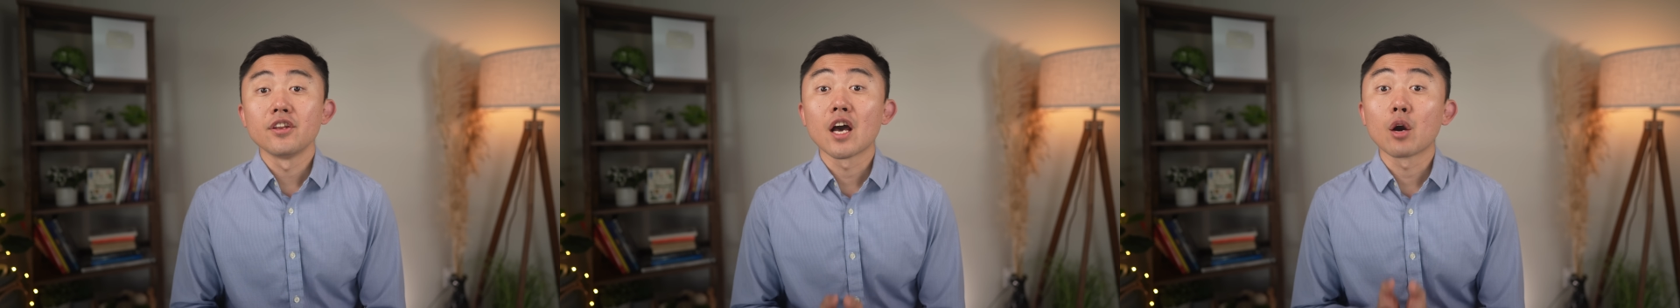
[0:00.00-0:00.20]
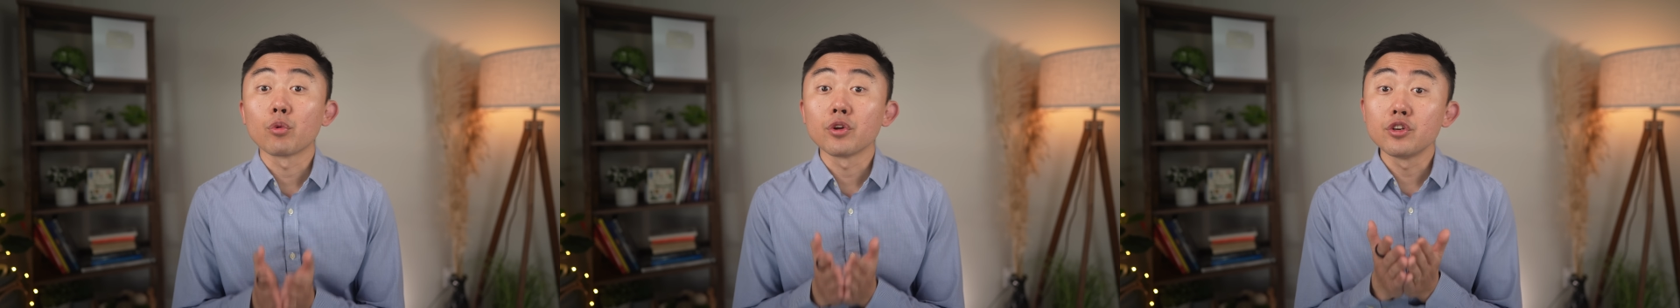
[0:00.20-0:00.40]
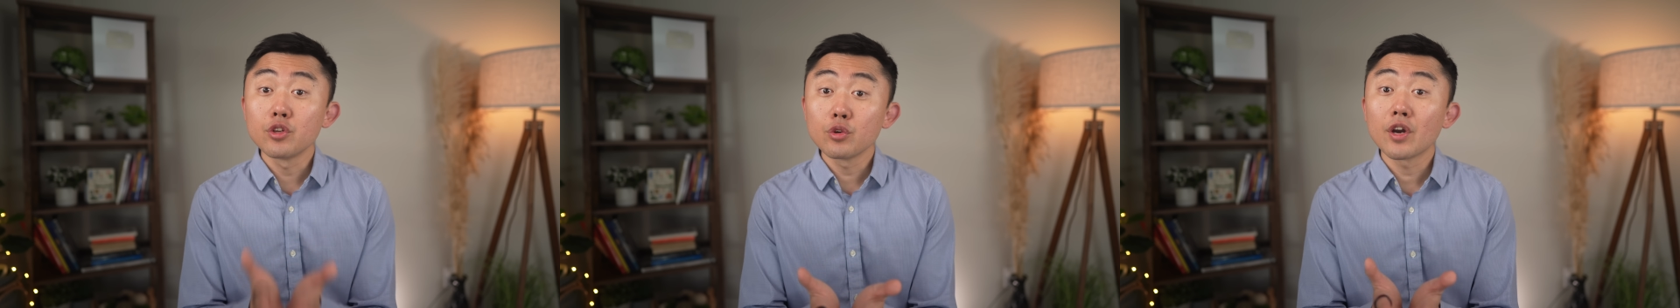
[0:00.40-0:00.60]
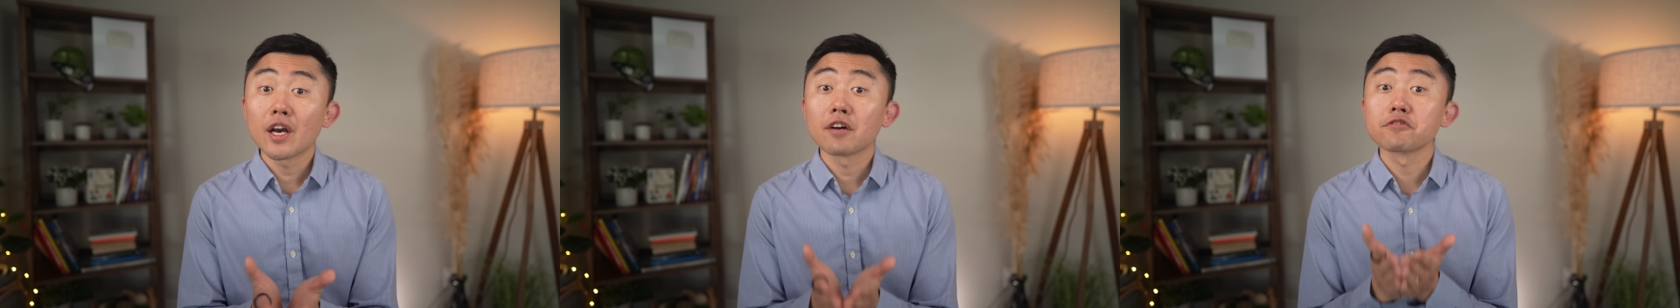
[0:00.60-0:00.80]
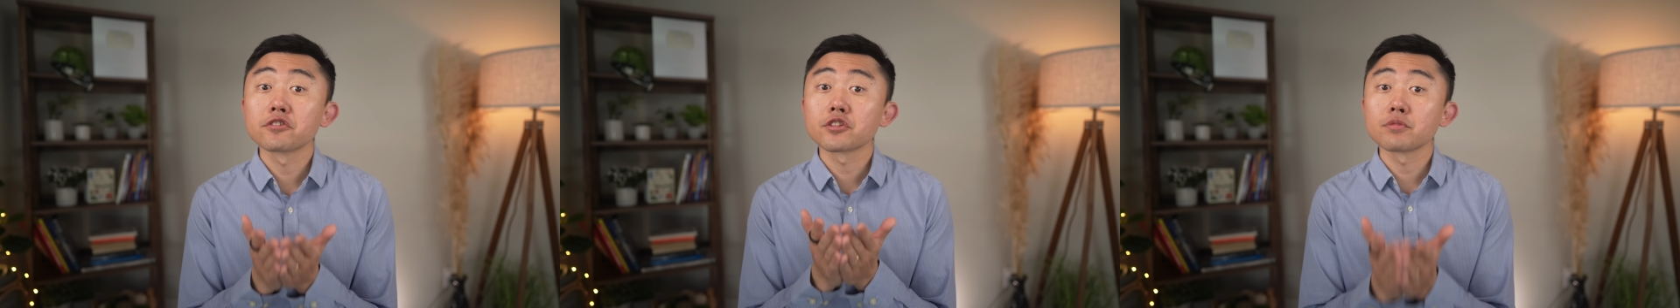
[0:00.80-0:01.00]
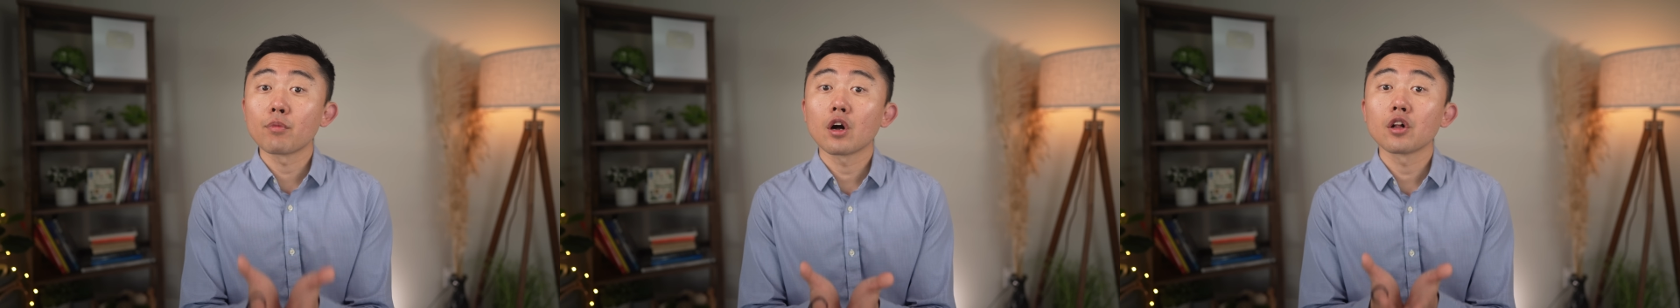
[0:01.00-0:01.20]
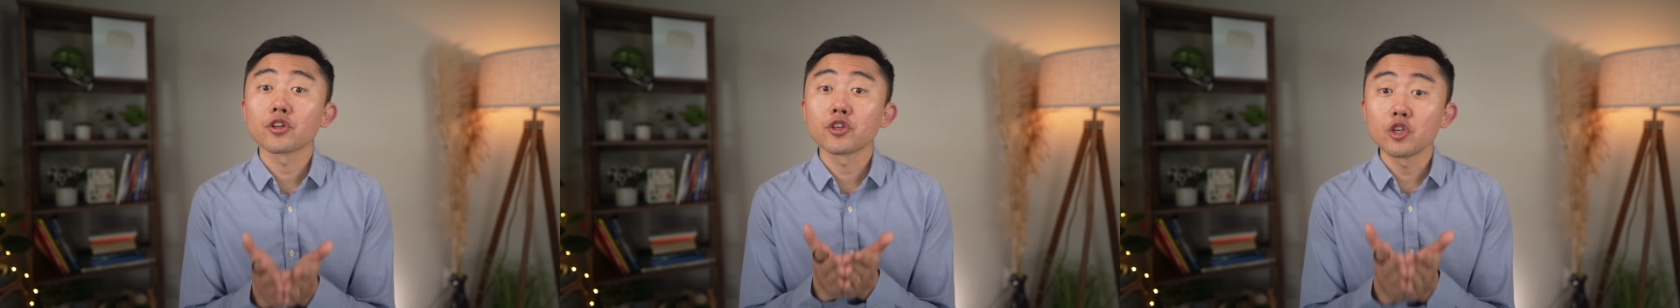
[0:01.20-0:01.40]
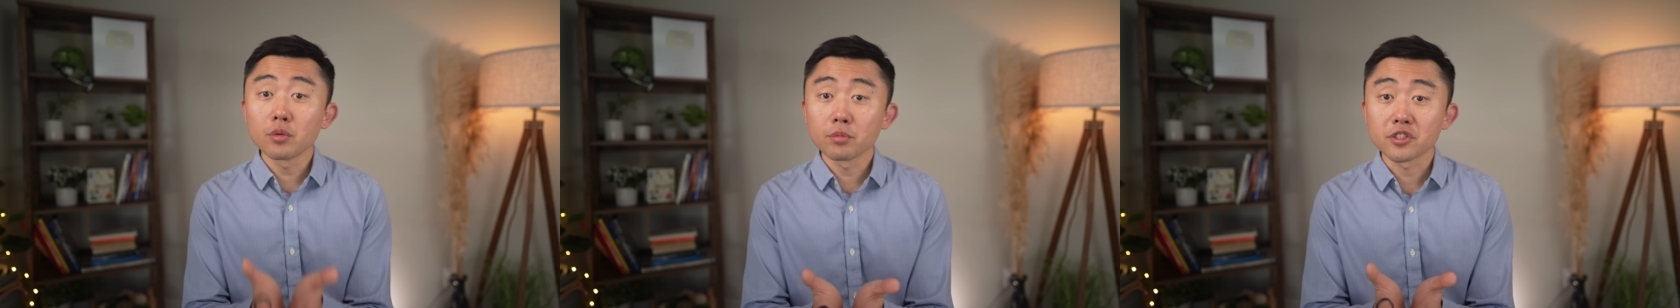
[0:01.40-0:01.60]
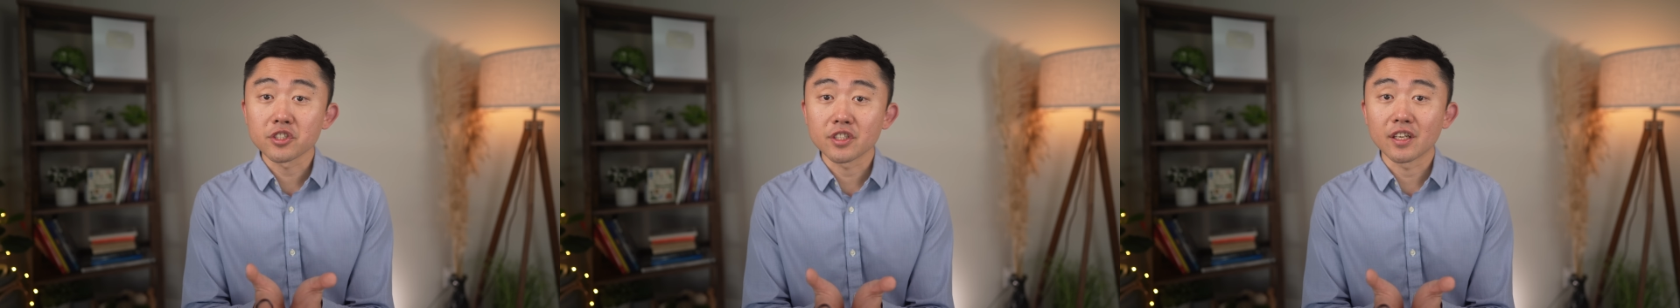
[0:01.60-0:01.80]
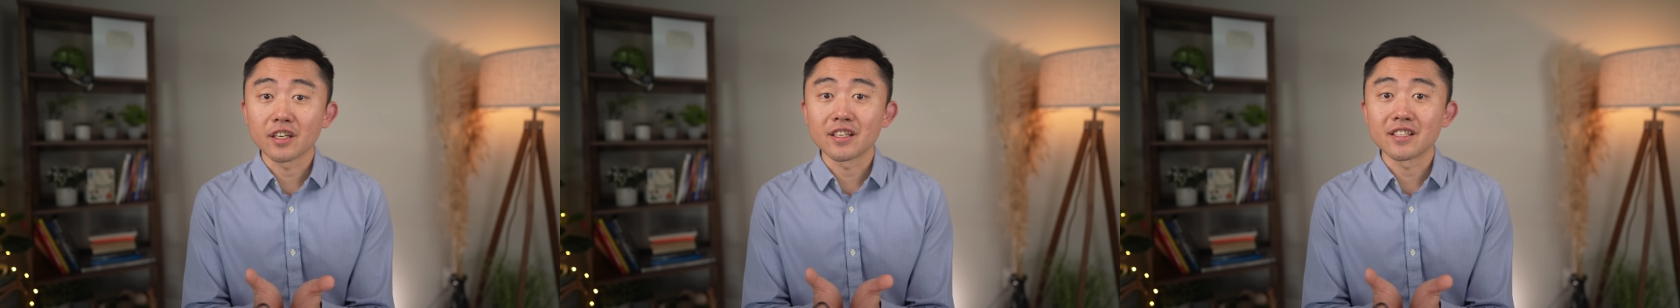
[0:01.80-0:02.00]
Now, we do have small human
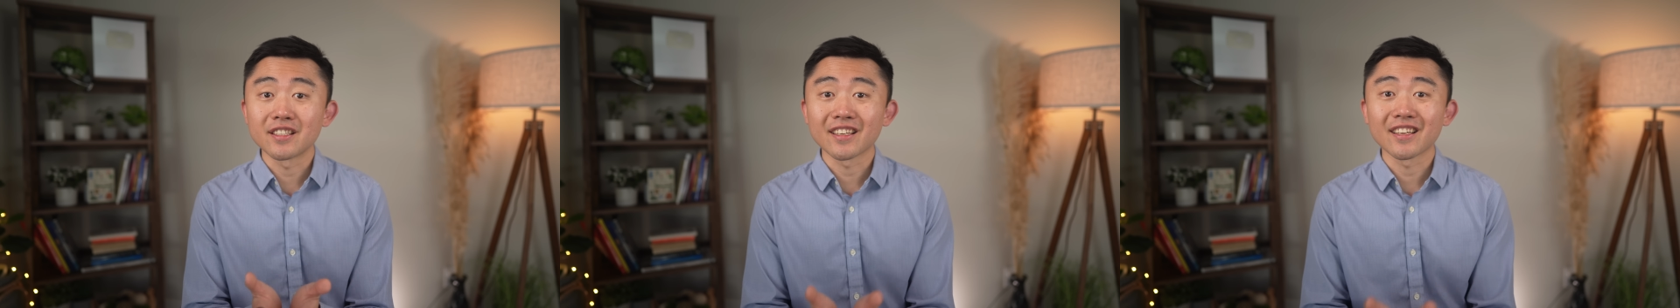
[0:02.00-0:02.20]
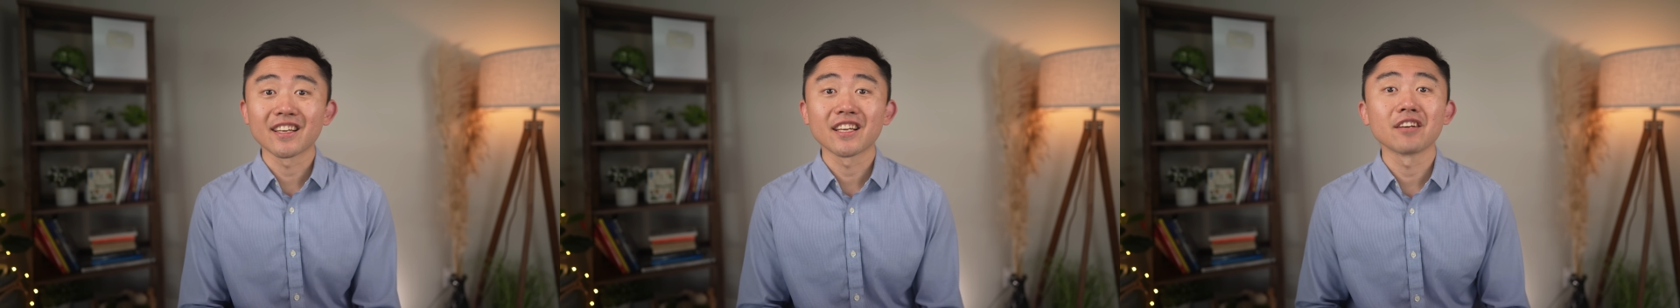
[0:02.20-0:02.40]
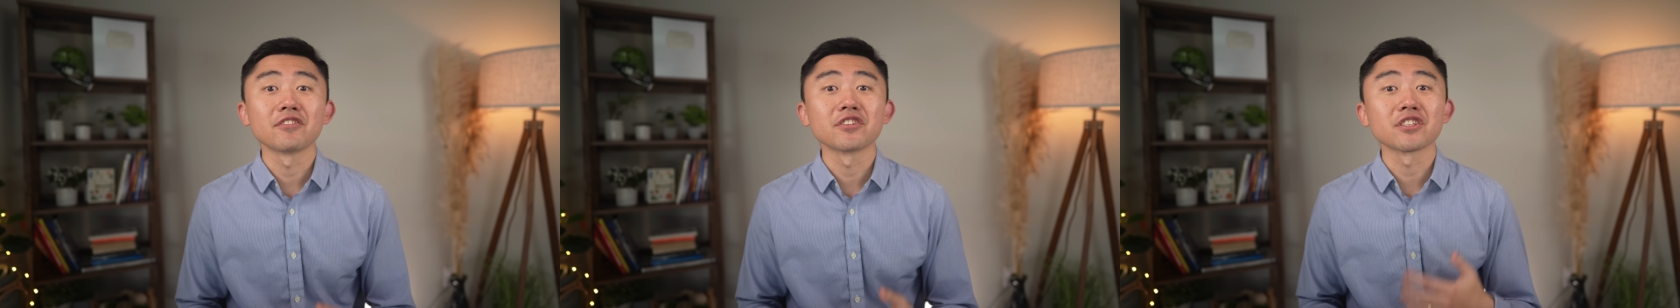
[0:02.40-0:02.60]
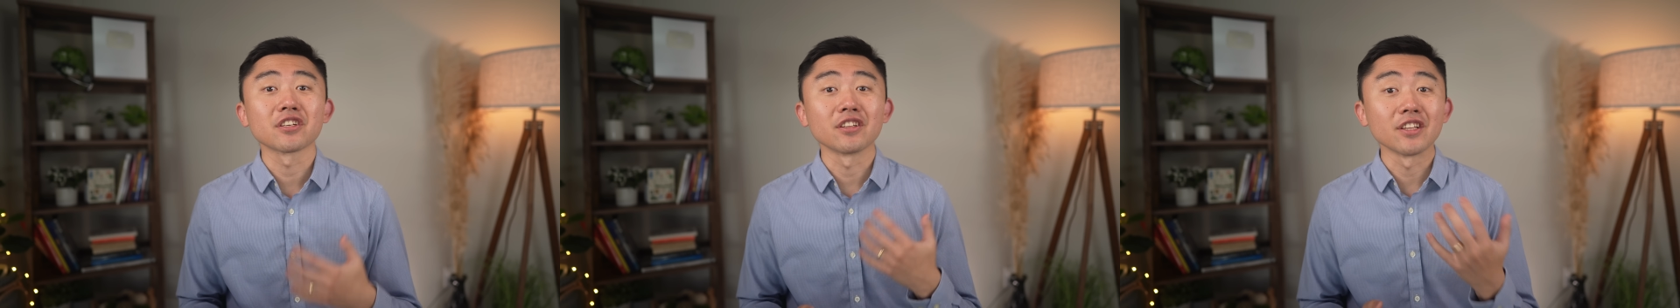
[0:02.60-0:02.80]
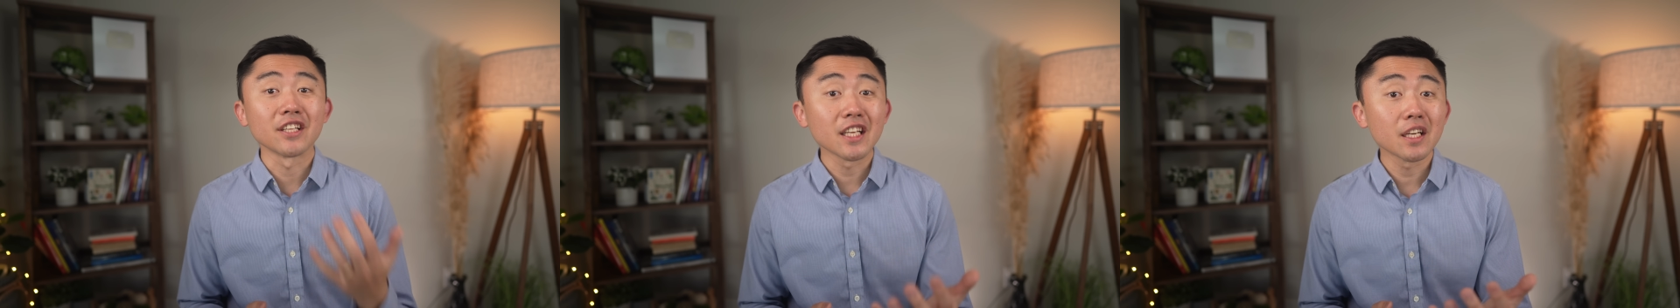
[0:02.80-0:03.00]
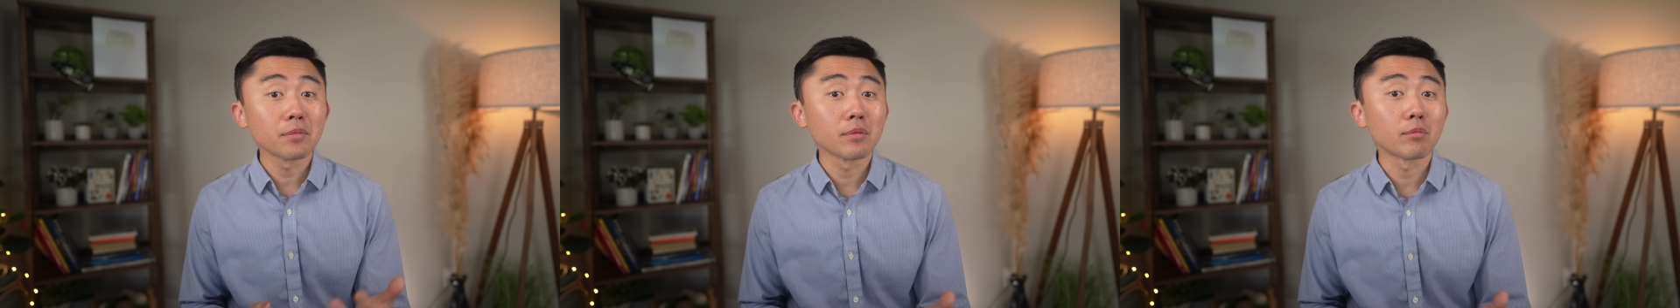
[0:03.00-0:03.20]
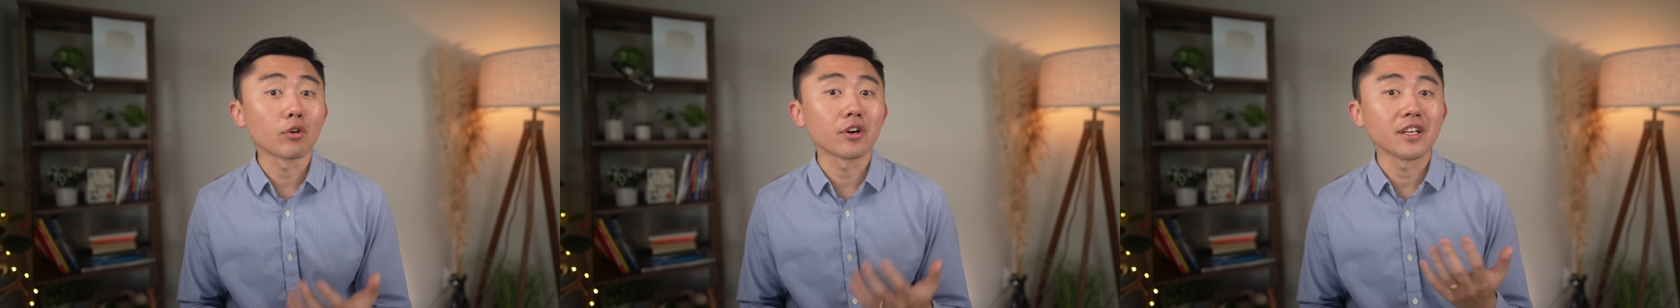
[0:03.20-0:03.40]
studies that can give us a little bit more